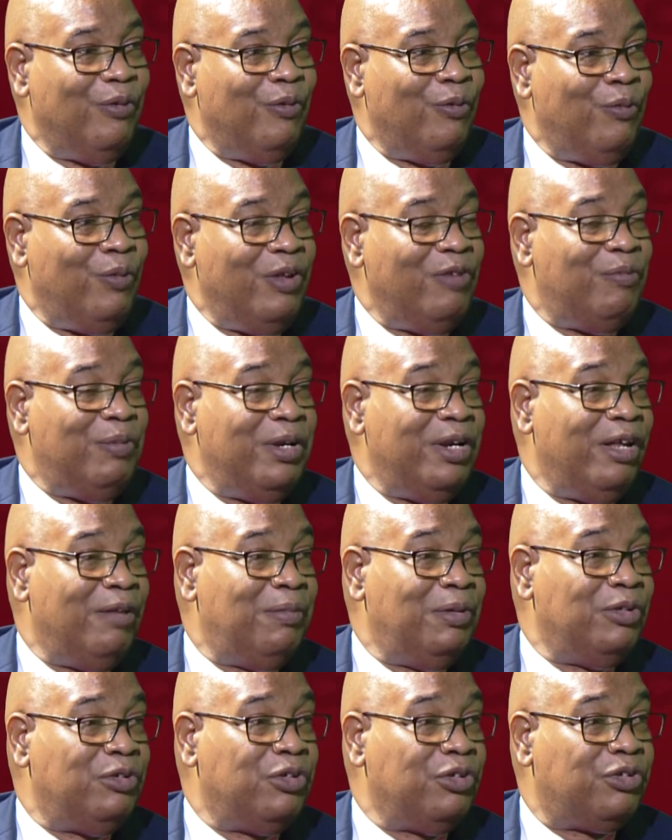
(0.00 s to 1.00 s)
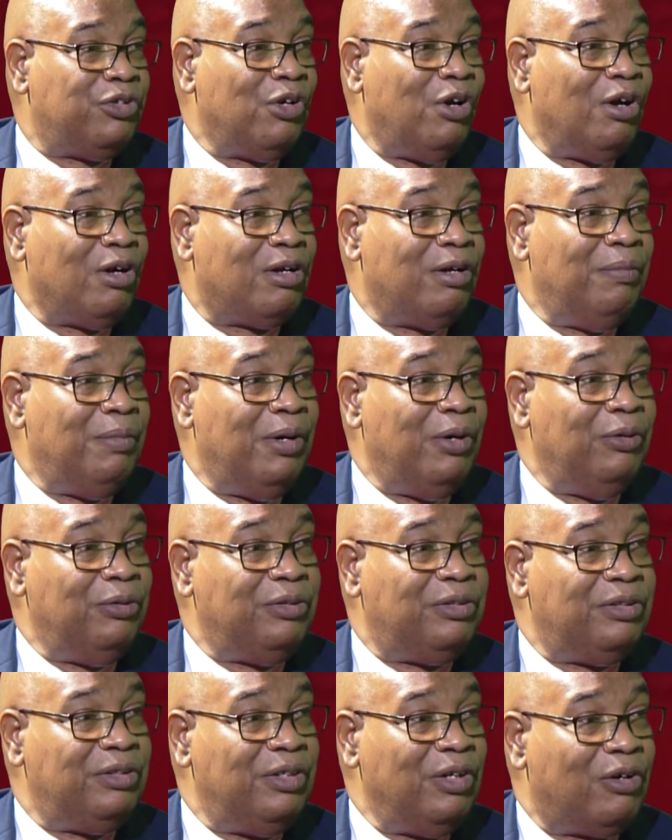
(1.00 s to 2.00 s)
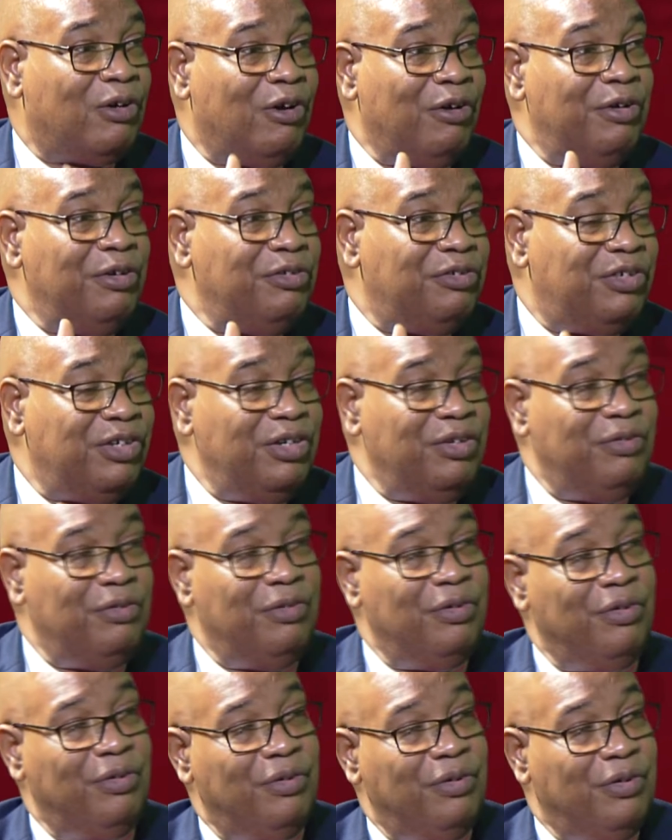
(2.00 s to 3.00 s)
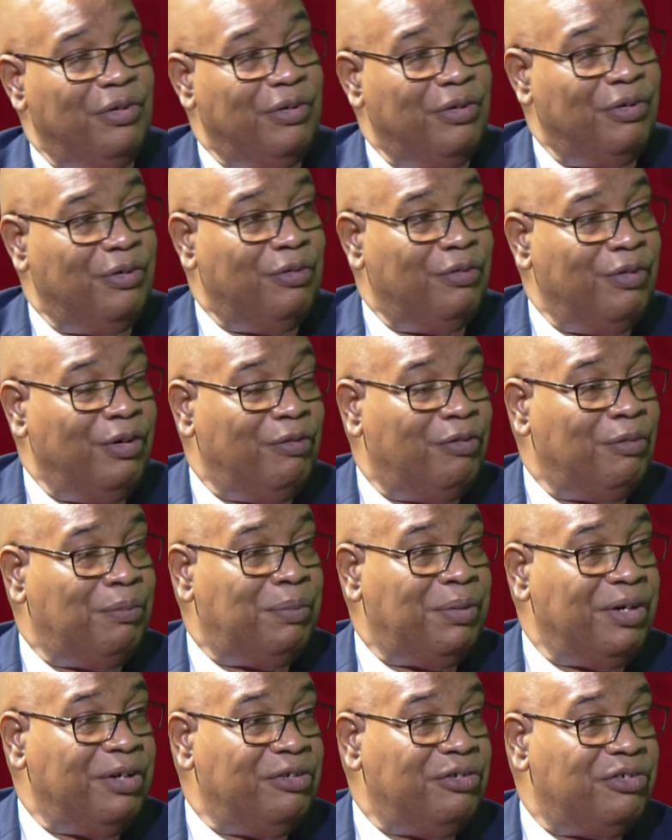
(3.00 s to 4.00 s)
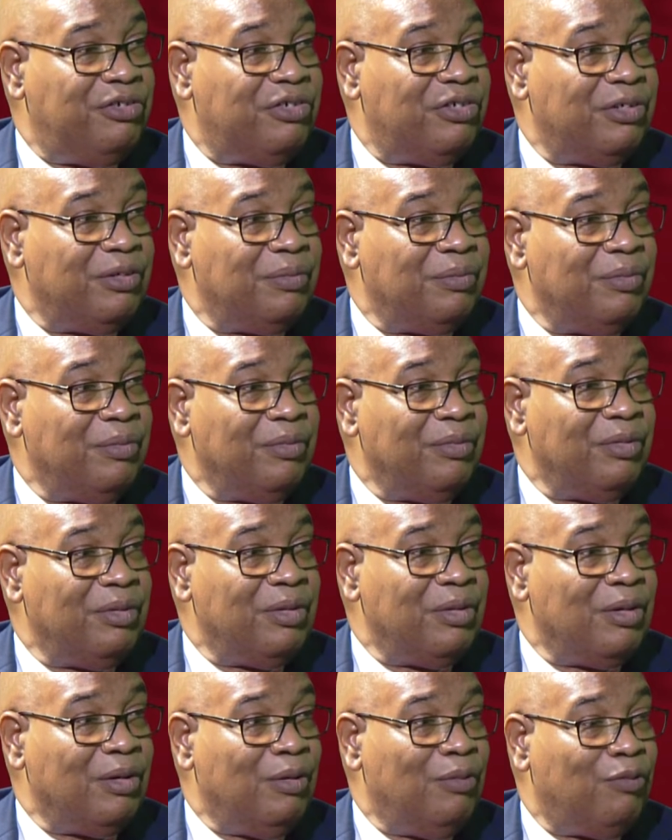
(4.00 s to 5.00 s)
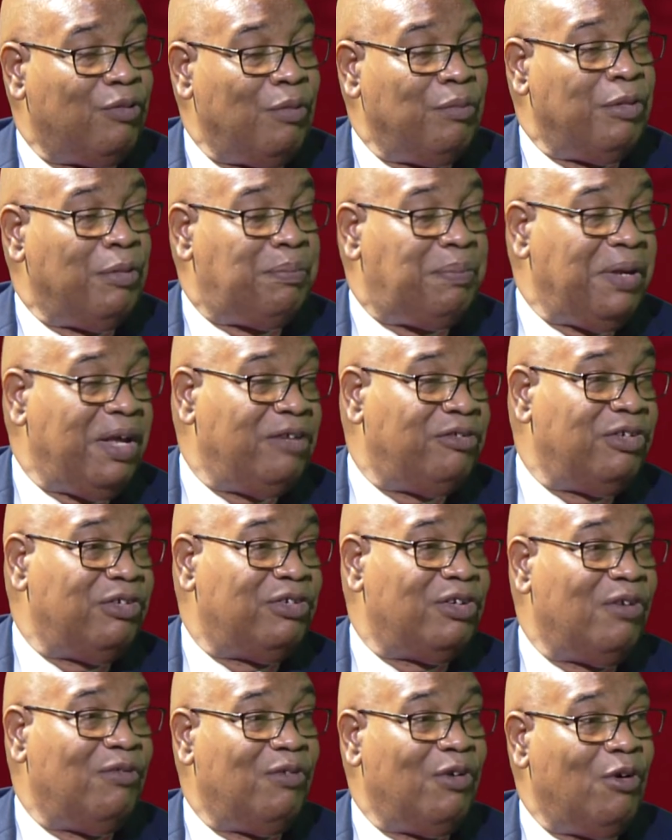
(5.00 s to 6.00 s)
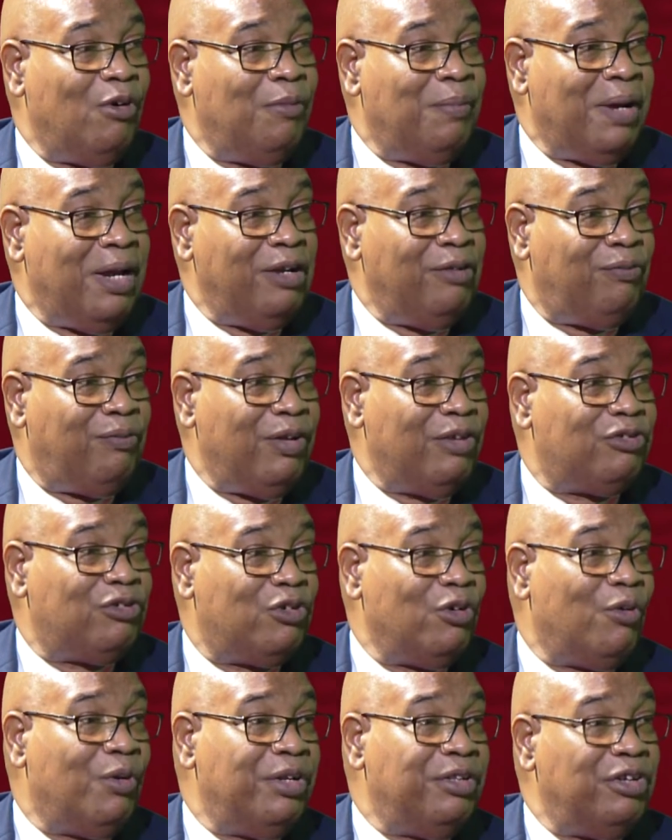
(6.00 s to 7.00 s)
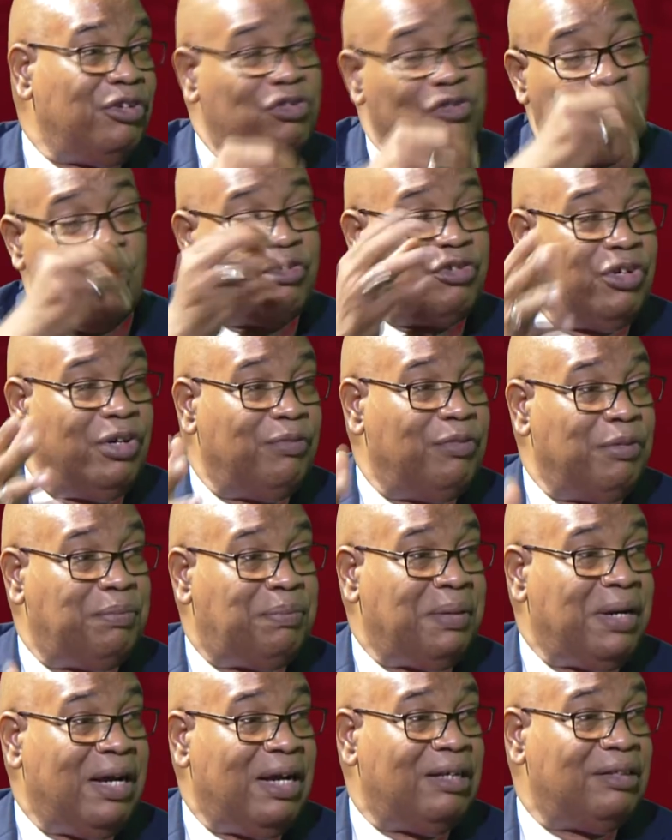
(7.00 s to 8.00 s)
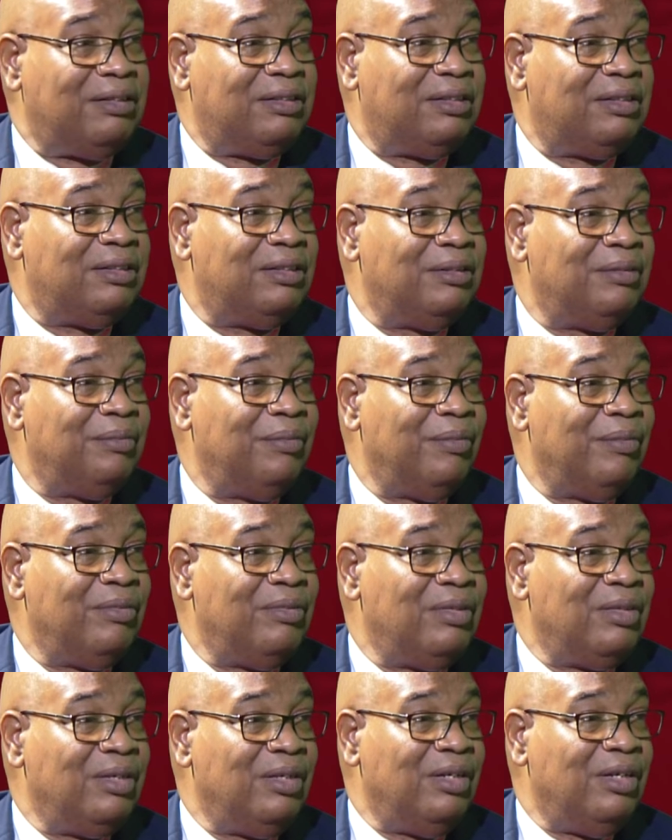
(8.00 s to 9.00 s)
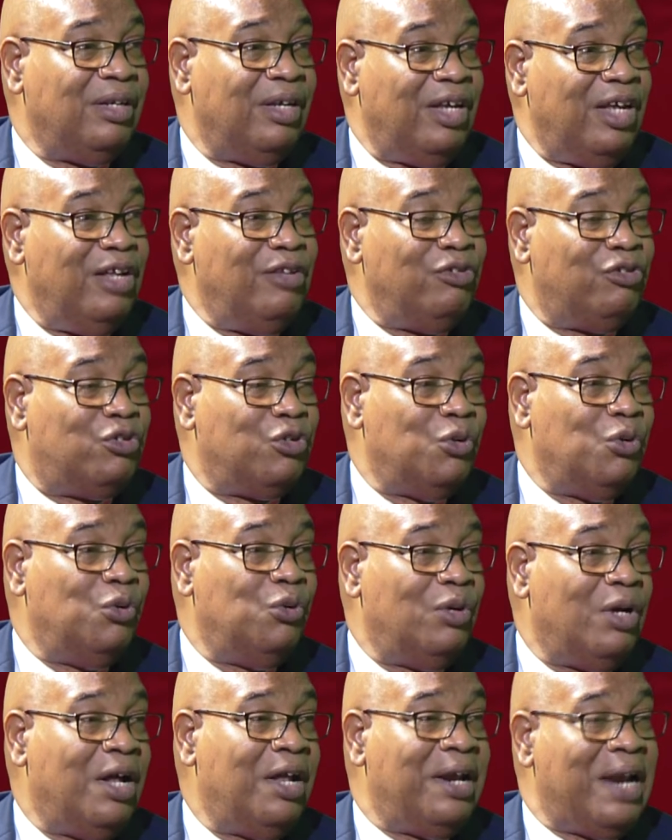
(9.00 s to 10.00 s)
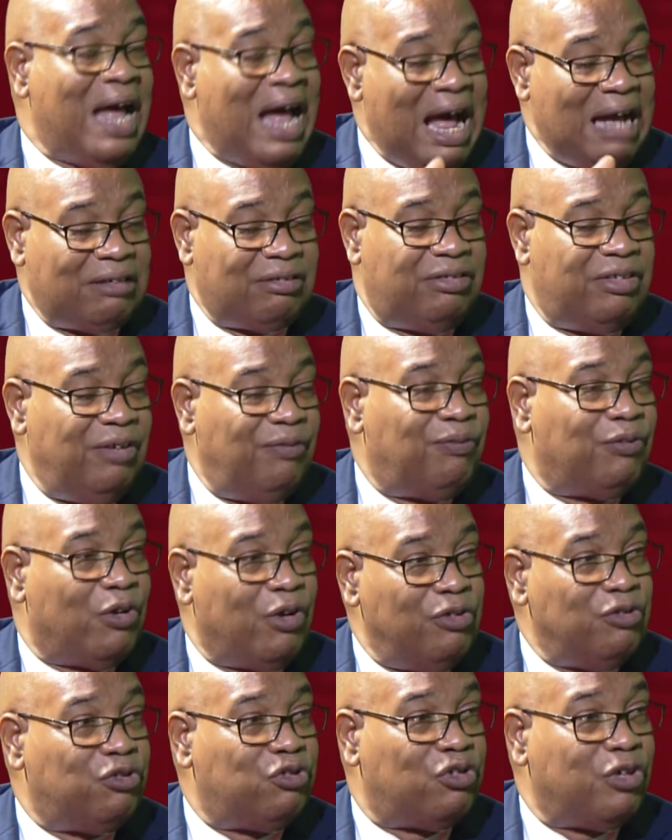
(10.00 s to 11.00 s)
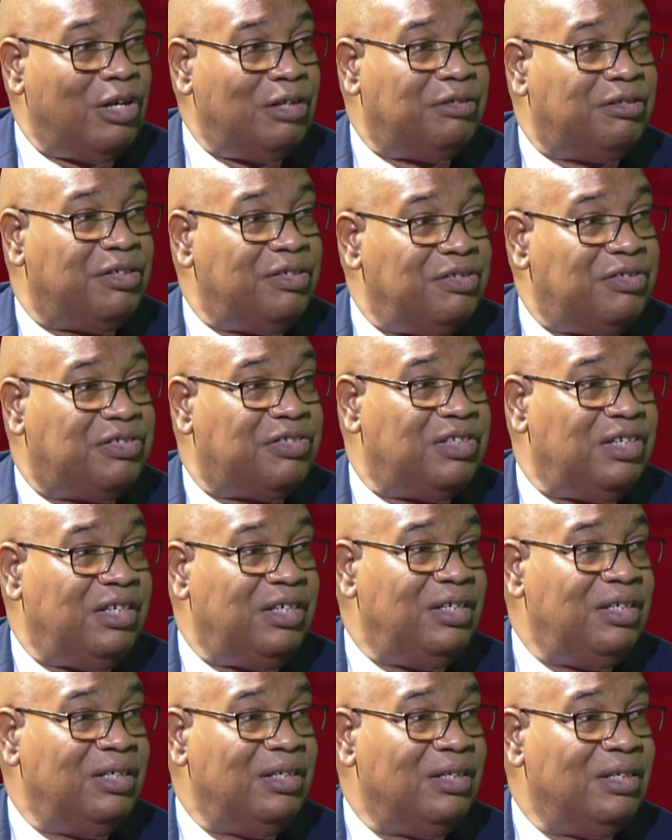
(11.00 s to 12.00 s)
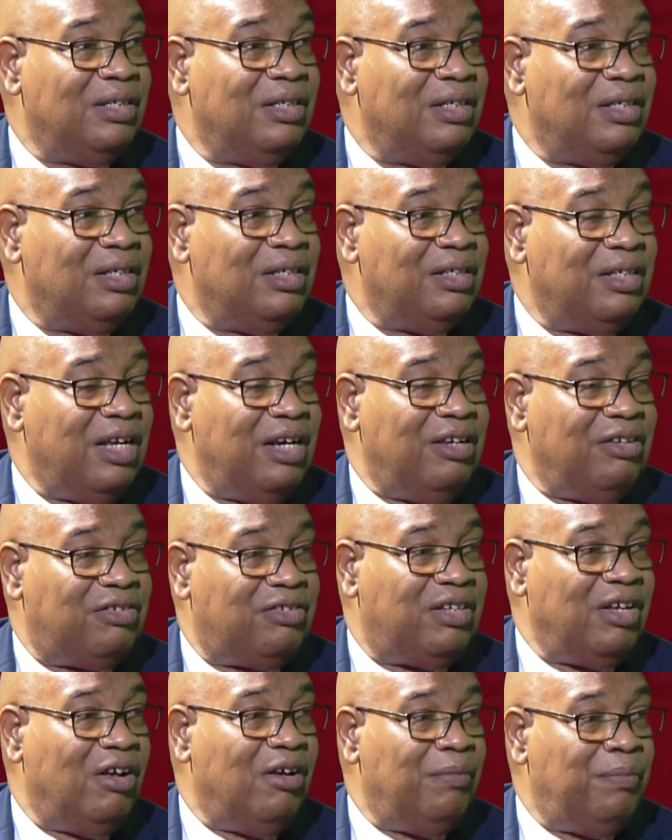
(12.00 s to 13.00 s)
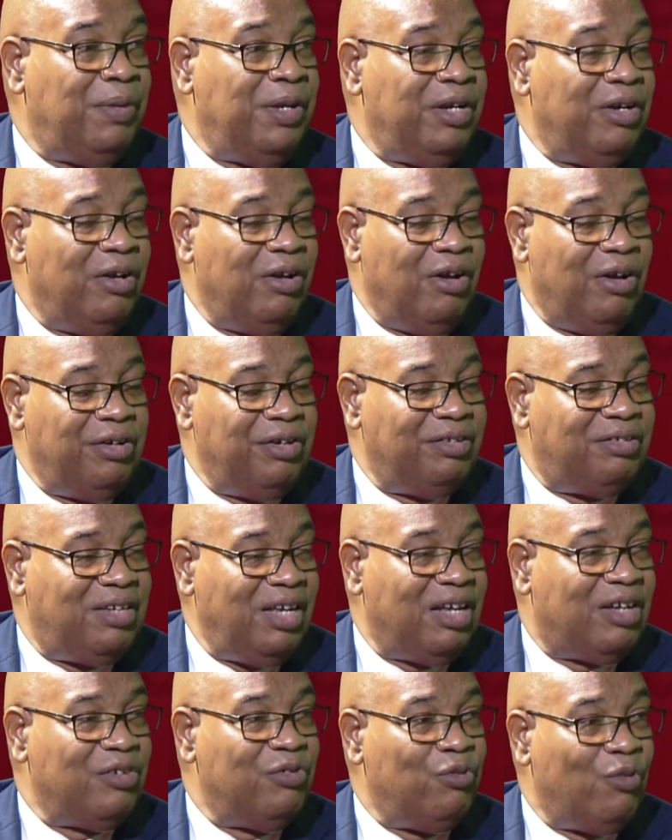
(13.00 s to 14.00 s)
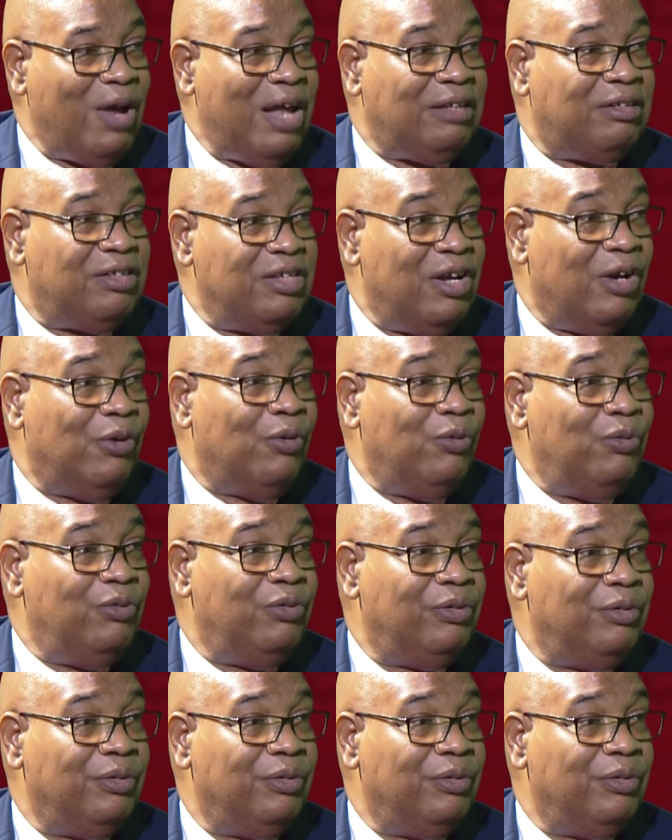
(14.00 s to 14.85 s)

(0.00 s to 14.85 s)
we've been able to talk about the Quarantine River Bridge. From the pages of our manifesto, a discussion of the past, into an active consultancy that is being undertaken right now,